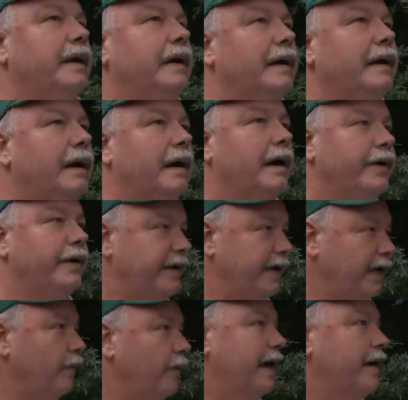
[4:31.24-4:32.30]
uh,
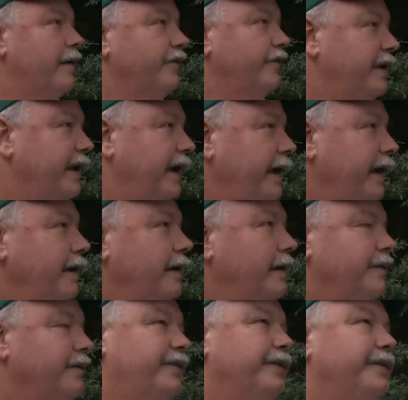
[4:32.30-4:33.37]
100 kilowatt hours a day
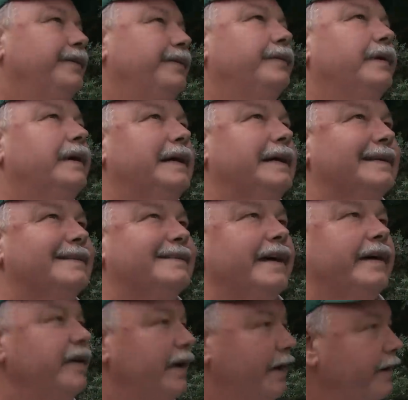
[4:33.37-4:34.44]
to uh,
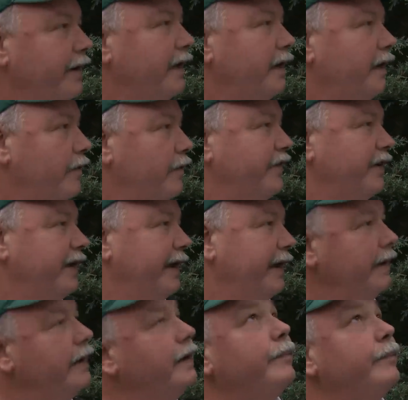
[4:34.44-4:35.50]
700 kilowatt hours a
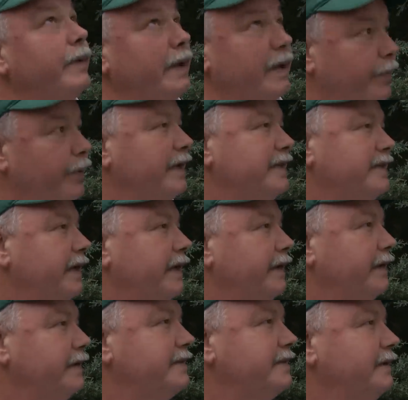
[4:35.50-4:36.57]
day in a, in a place
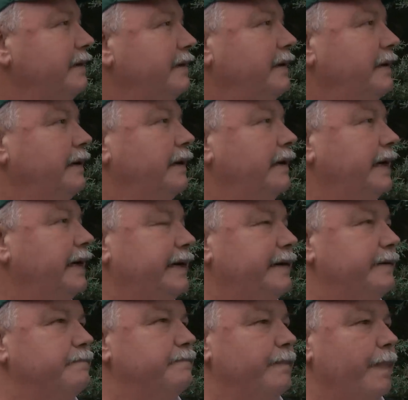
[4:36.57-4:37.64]
like this.
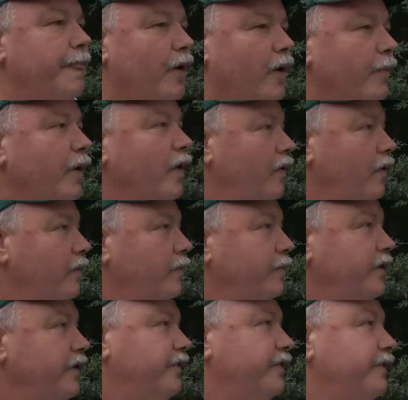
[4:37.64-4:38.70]
Um, normal
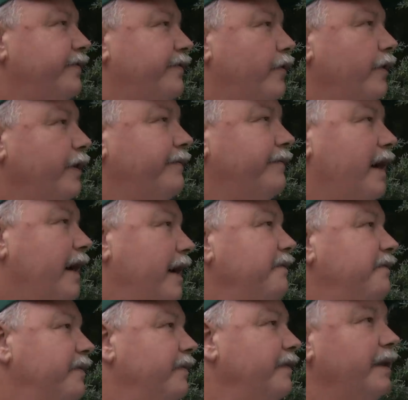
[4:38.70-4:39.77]
home uses
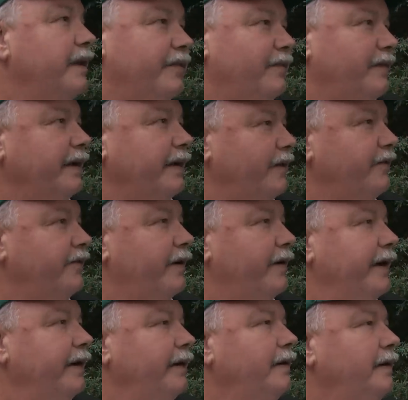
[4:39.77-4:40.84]
45 in this like this
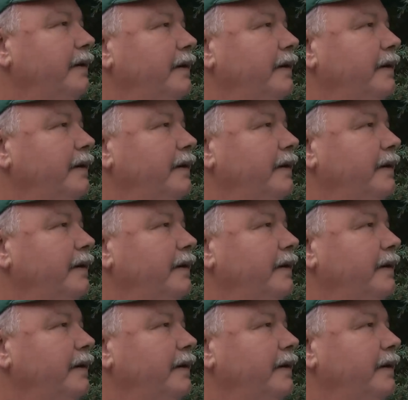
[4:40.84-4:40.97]
area.